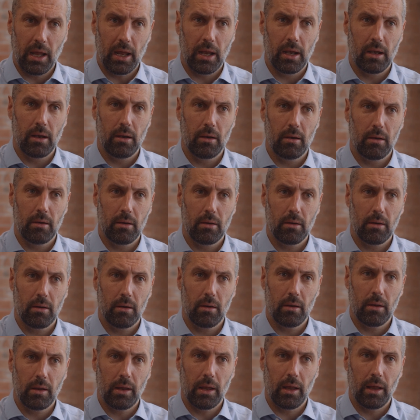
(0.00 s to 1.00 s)

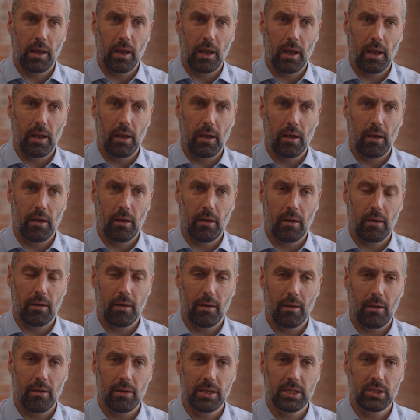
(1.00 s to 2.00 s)
and
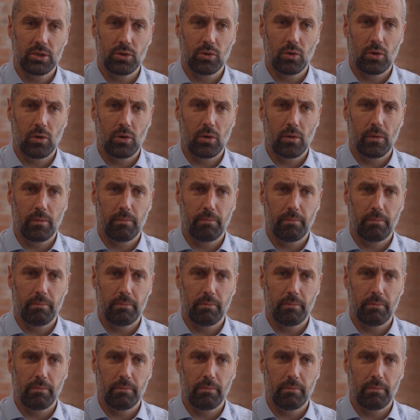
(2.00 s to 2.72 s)
I saw